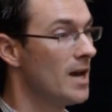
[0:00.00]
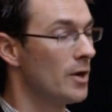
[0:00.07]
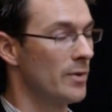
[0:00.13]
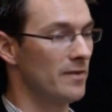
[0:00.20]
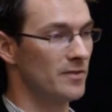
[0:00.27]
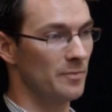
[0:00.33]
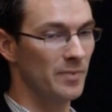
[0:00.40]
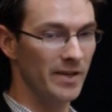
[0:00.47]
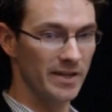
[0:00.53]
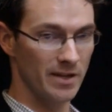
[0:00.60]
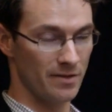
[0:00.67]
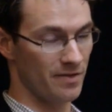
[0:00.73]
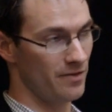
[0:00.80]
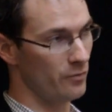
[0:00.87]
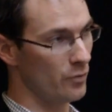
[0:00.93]
we have to plan
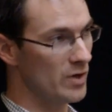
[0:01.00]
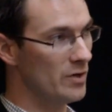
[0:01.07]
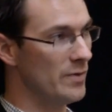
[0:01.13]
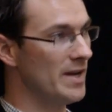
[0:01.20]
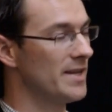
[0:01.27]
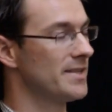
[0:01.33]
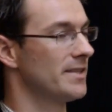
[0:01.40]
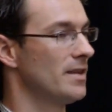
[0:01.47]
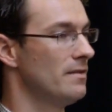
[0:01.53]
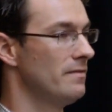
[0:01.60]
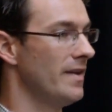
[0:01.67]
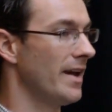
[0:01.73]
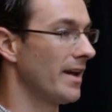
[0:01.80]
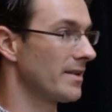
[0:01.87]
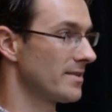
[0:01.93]
it 3 weeks in
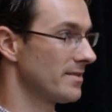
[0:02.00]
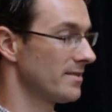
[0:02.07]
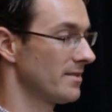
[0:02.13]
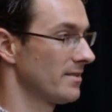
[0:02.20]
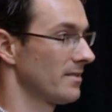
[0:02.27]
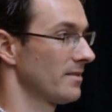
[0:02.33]
advance